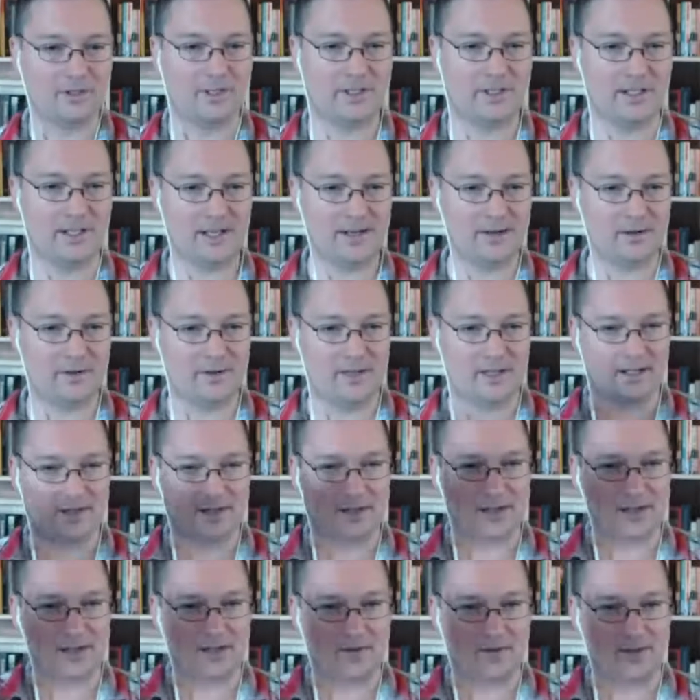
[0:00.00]
now that
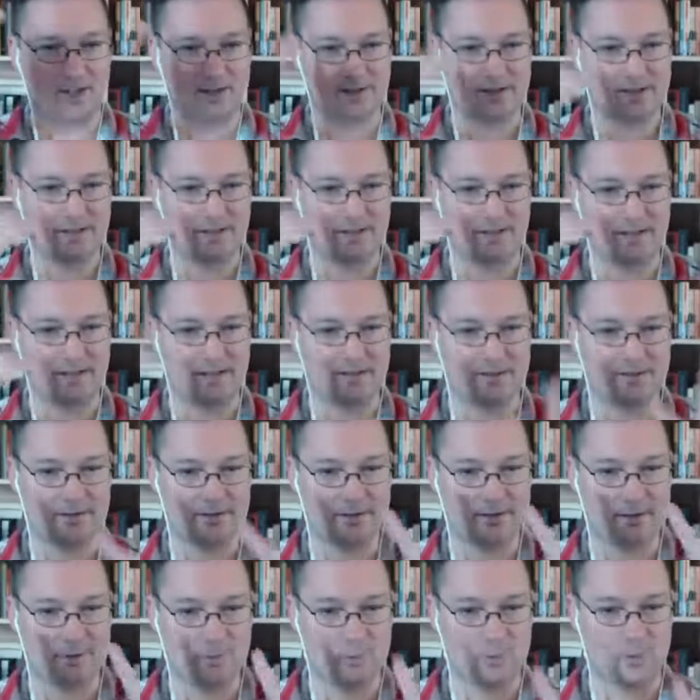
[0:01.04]
kind of gets condensed
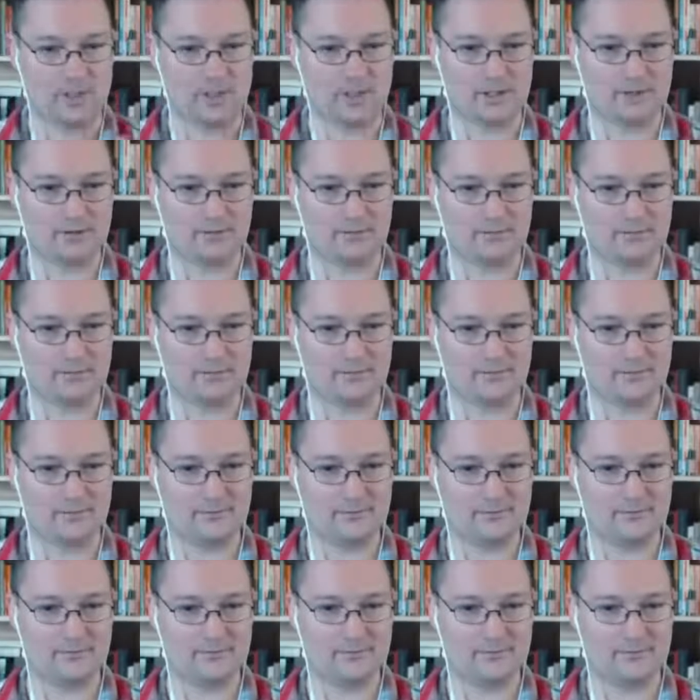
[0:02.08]
into one
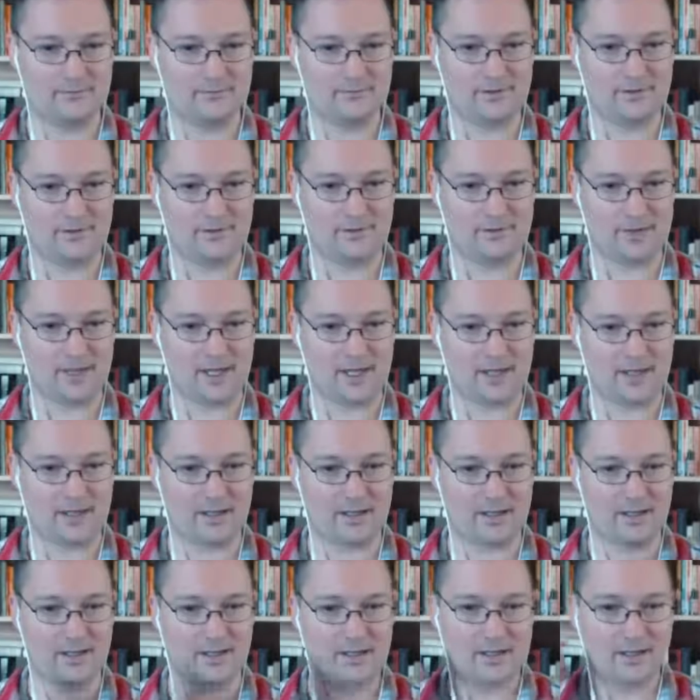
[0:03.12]

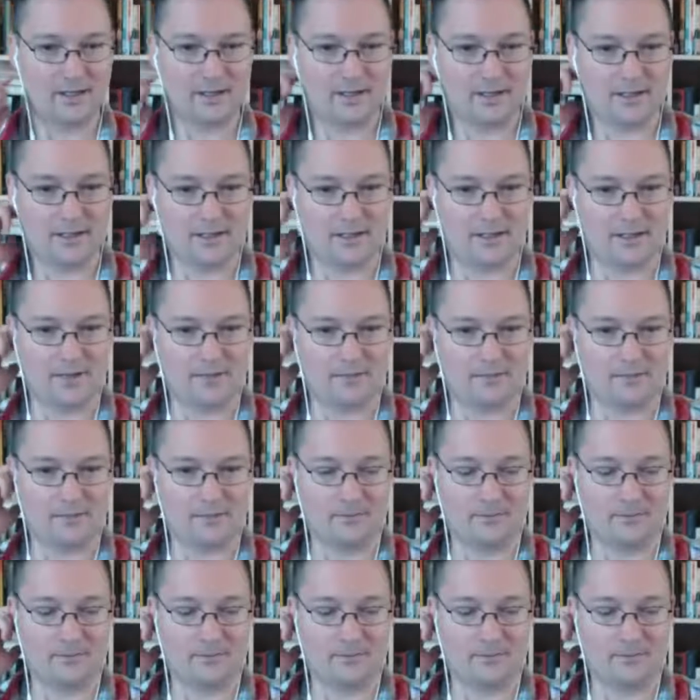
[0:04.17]
thing, that